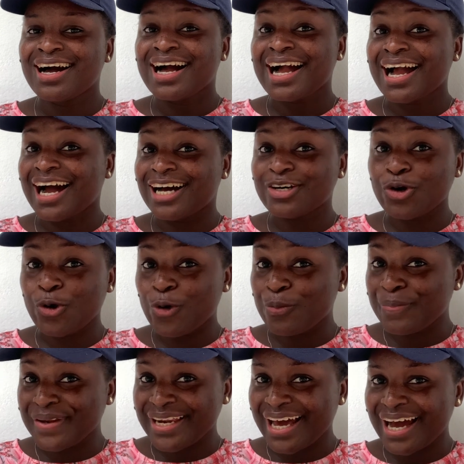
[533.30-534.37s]
can
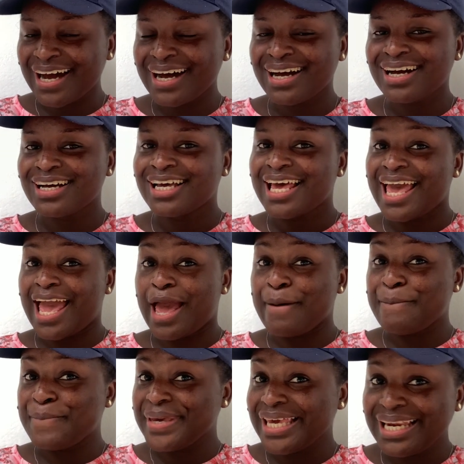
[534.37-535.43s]
opener, a
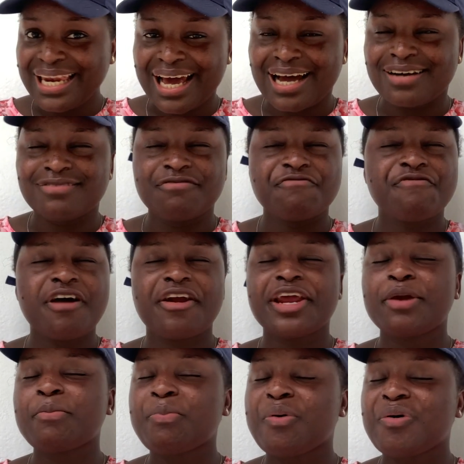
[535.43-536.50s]
peeler, very
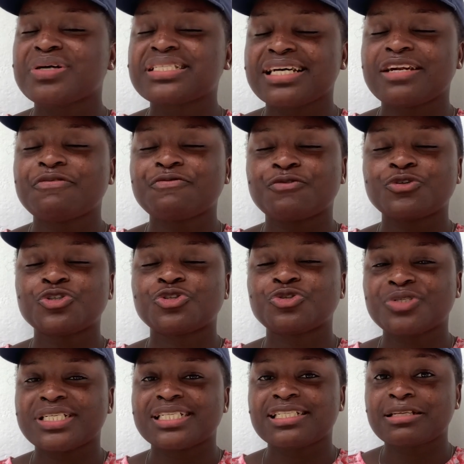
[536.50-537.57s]
important for
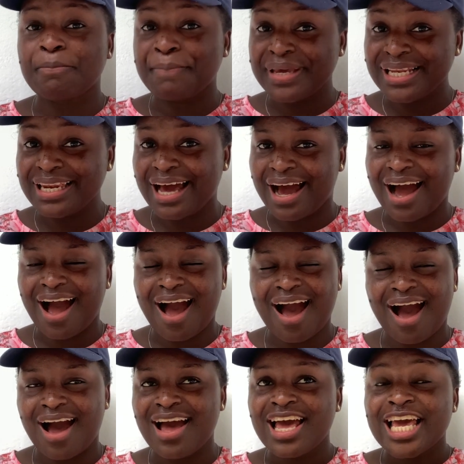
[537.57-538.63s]
students, peeler.
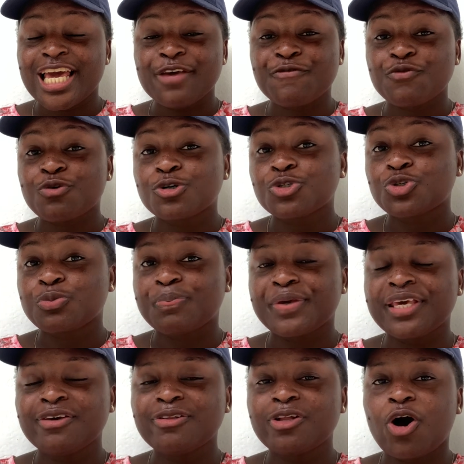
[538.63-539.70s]
Ah, if you want to
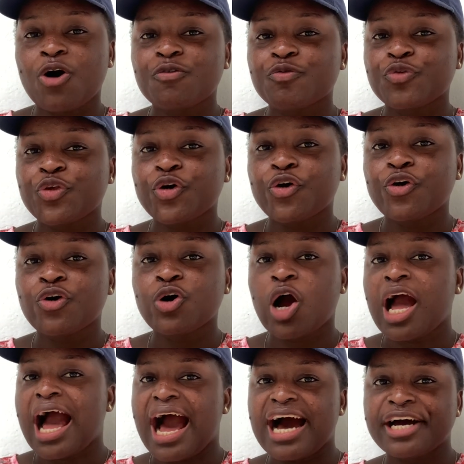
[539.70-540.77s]
peel off your
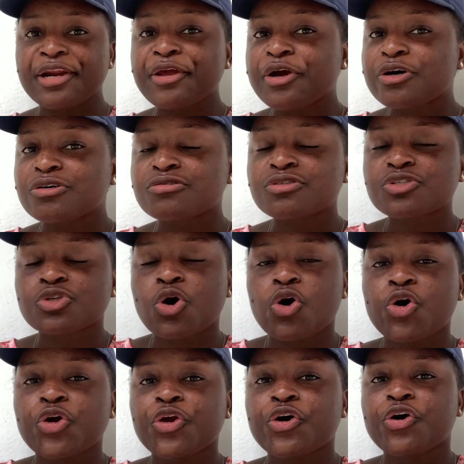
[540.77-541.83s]
onions
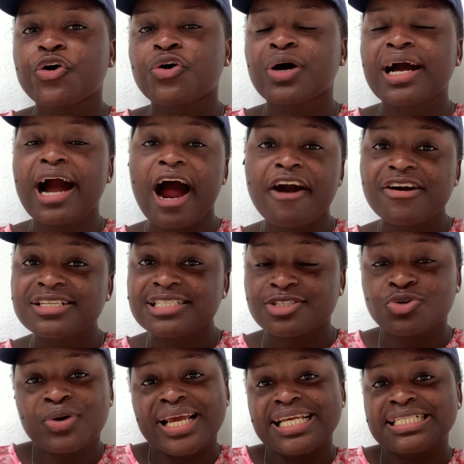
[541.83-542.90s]
or your carrots
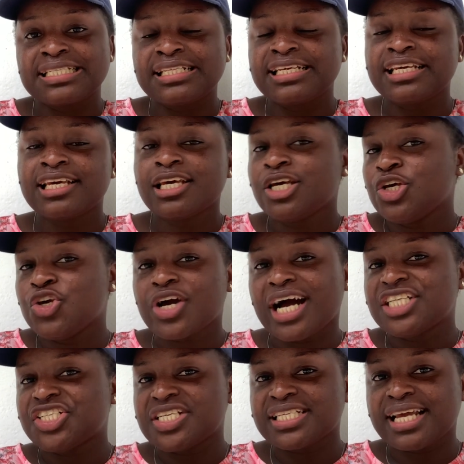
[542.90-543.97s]
so easily, you can just